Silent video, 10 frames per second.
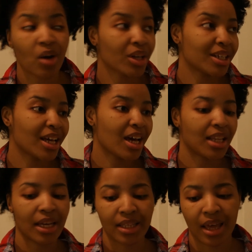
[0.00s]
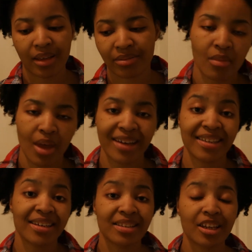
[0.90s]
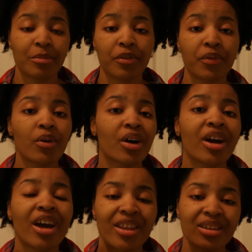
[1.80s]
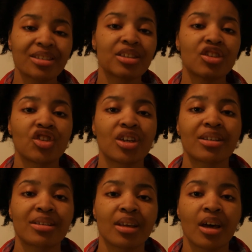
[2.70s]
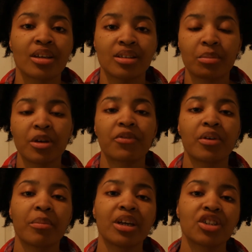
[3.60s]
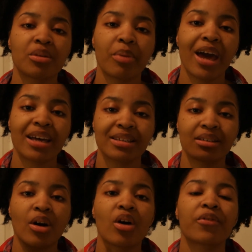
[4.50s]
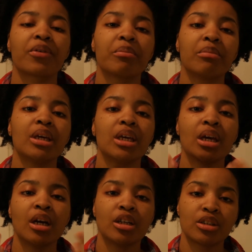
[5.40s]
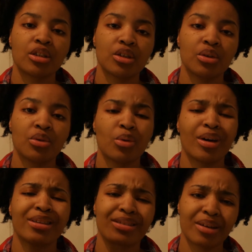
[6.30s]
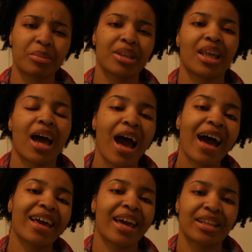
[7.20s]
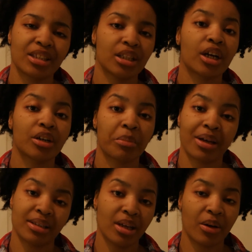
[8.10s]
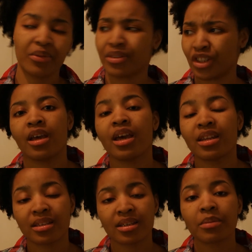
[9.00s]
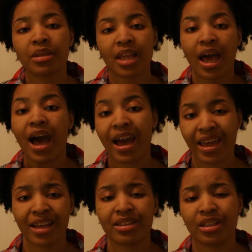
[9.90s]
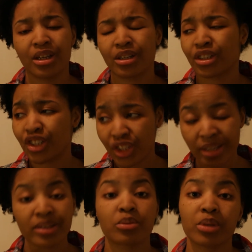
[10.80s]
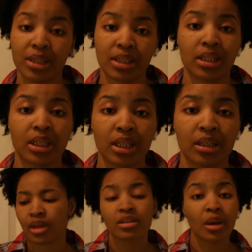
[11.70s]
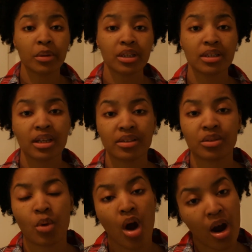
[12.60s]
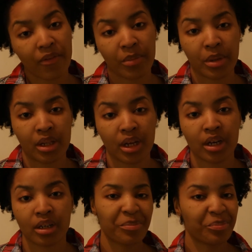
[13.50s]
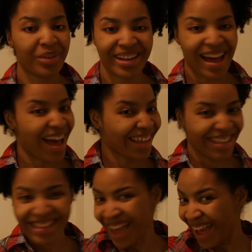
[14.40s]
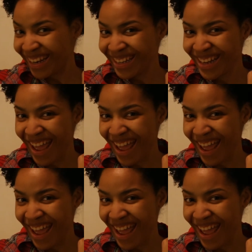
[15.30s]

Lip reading: I don't get down like that. As I said before, this is just some information passing on from me to you, and something that I had to learn myself. And it's something that I had to learn just recently. Some of these lessons were hard for me to learn, but I got it